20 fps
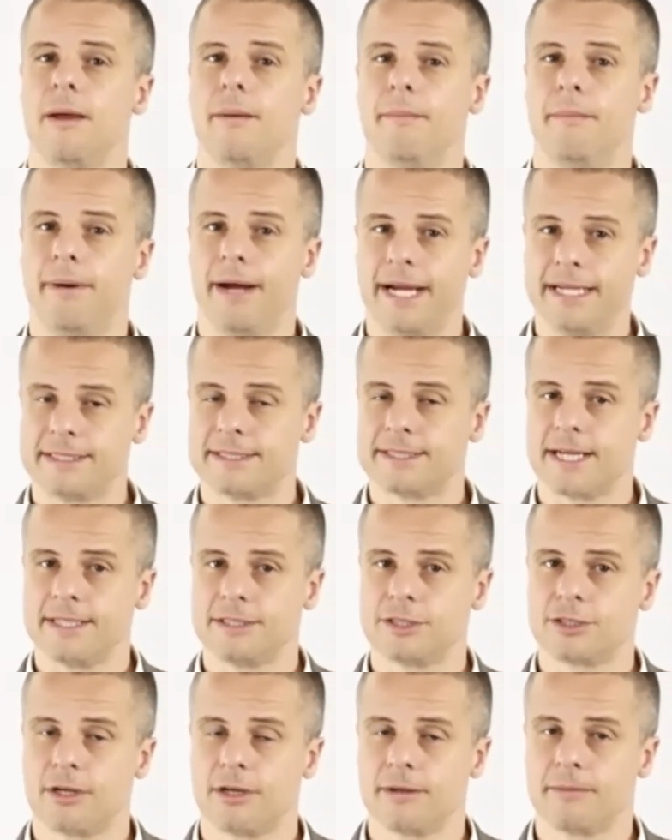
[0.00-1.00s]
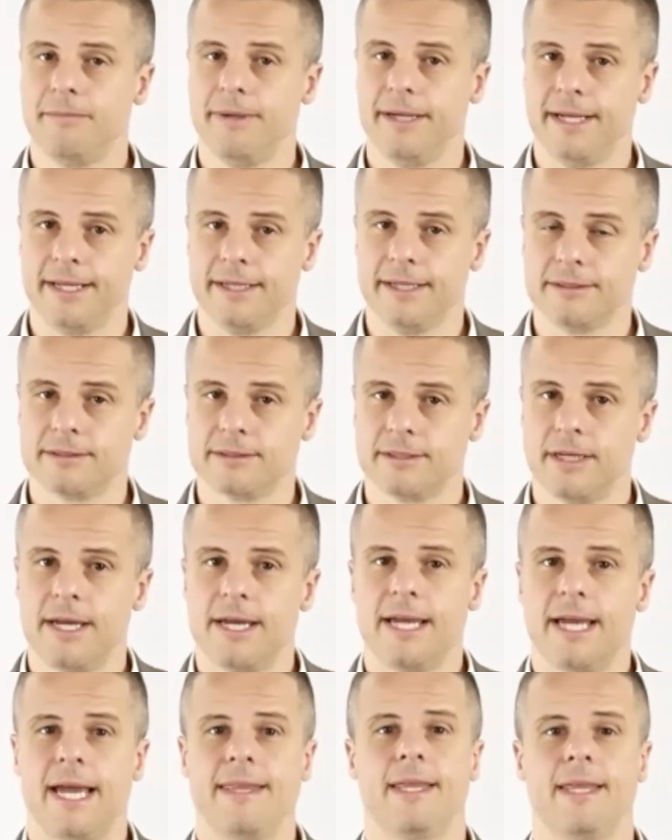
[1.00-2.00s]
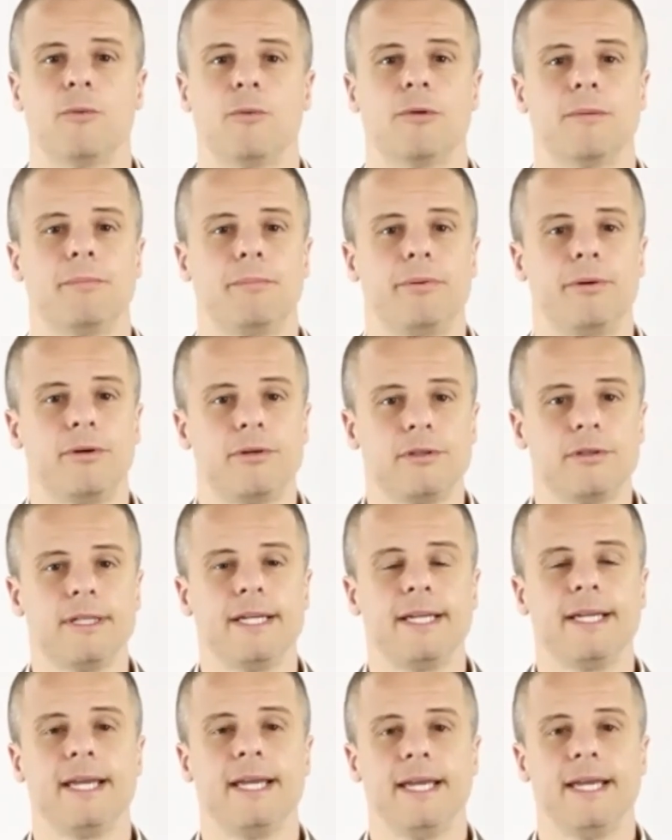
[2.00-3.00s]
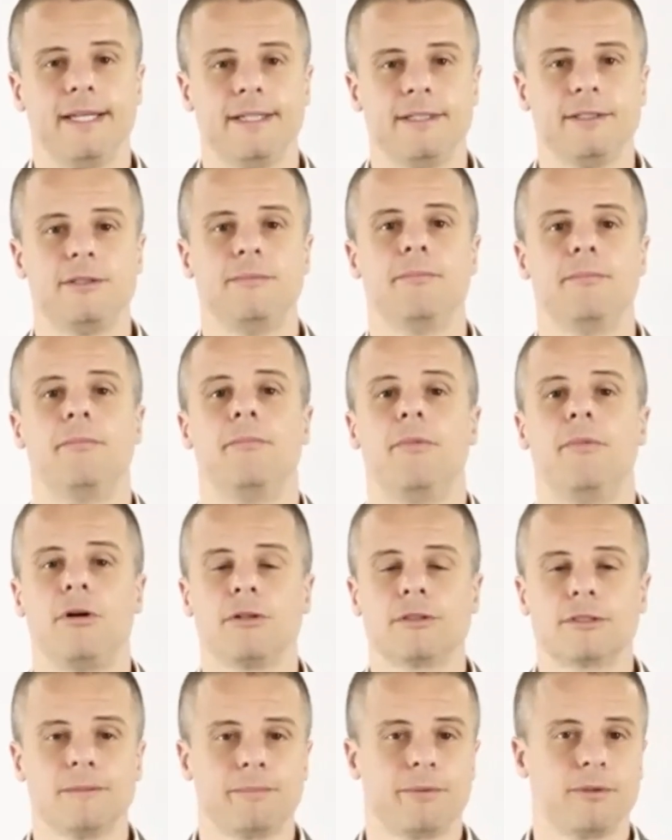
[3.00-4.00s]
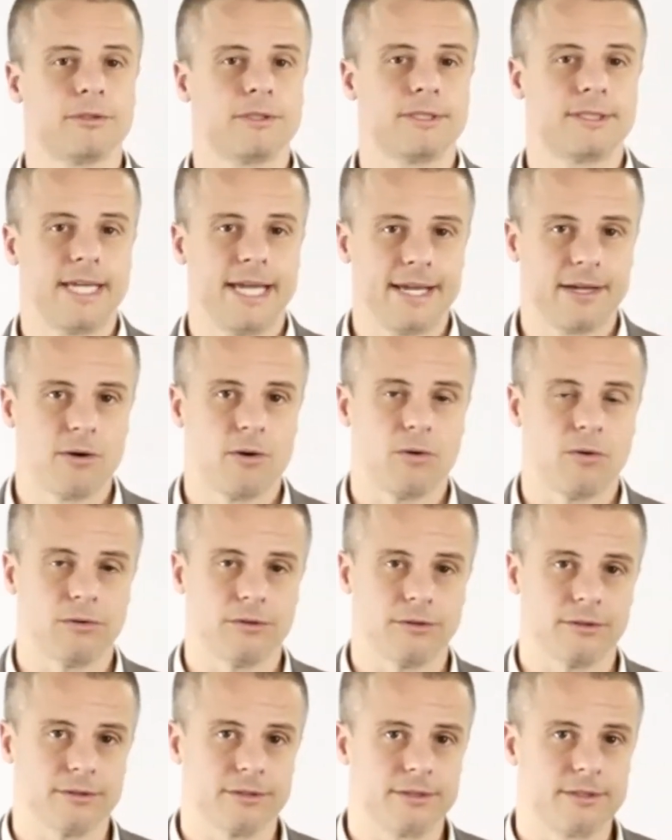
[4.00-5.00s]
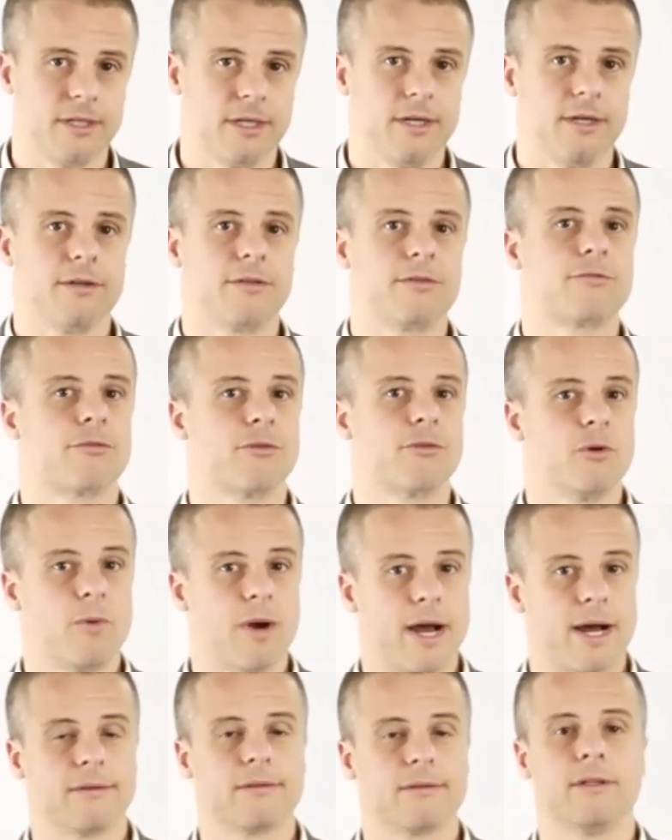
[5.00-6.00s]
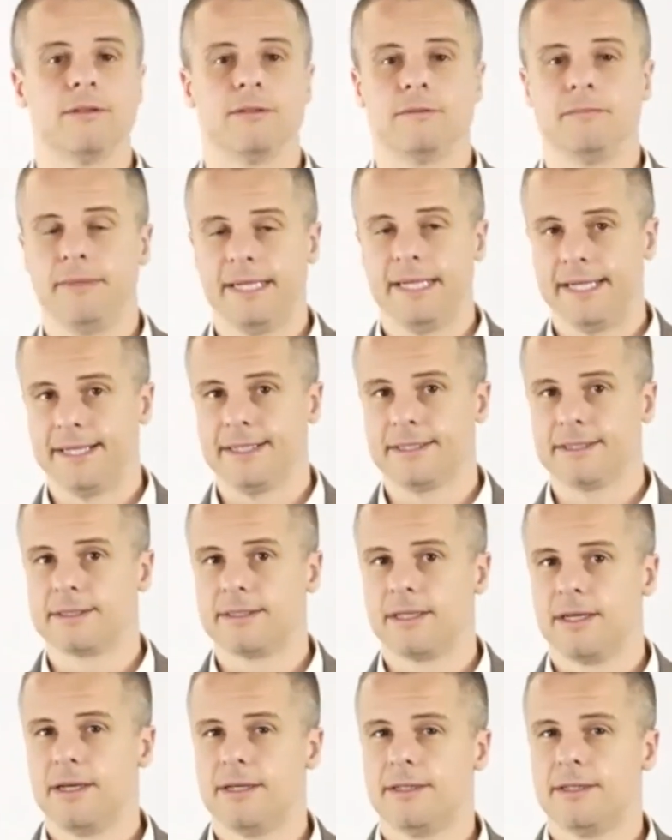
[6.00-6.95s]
bite-sized chunk meetings, and that we're pulling in multiple stakeholders throughout those meetings.